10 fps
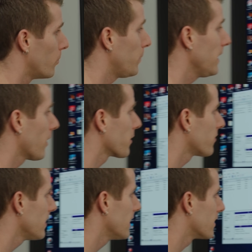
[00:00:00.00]
we are
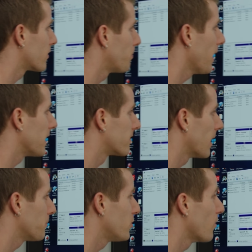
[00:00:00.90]
seeing spikes
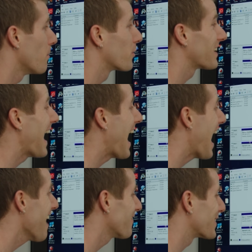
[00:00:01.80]
up to almost
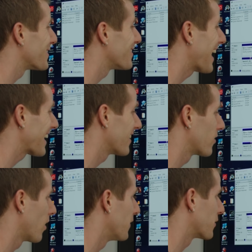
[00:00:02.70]
half a
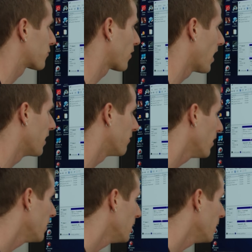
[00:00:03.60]
second on this drive,